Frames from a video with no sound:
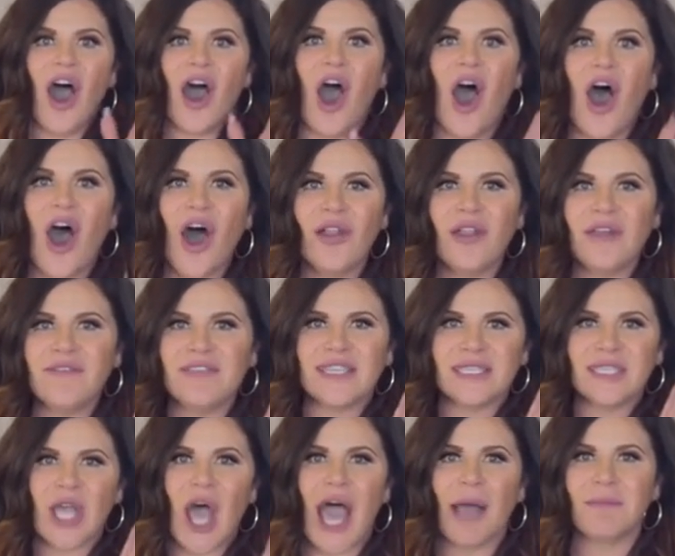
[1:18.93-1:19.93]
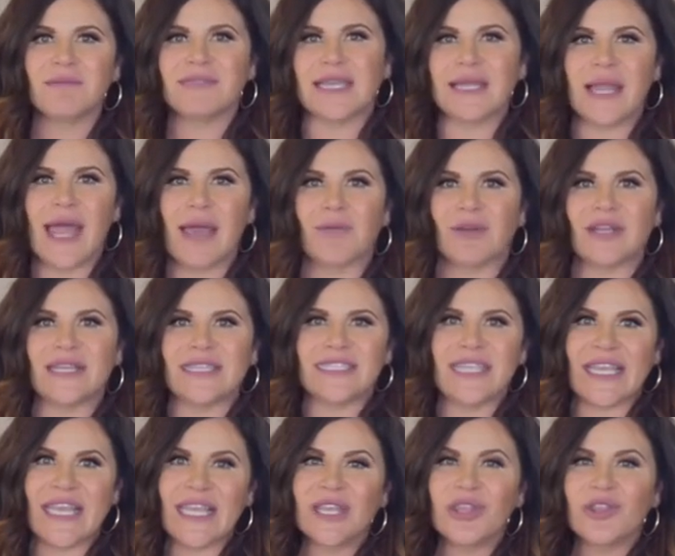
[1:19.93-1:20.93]
all of the top celebrities
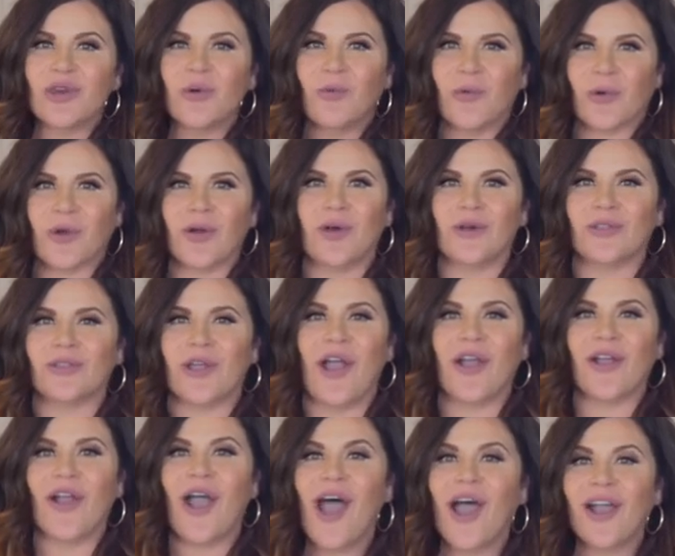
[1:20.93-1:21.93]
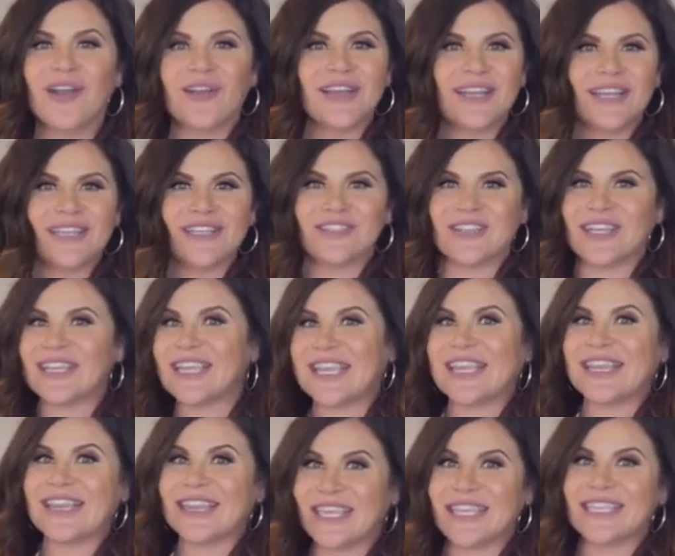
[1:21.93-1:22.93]
in the world are already
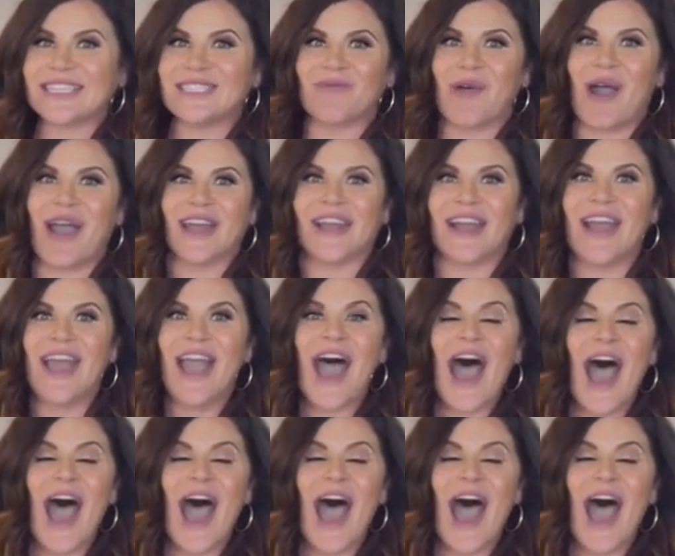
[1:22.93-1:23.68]
drinking this water.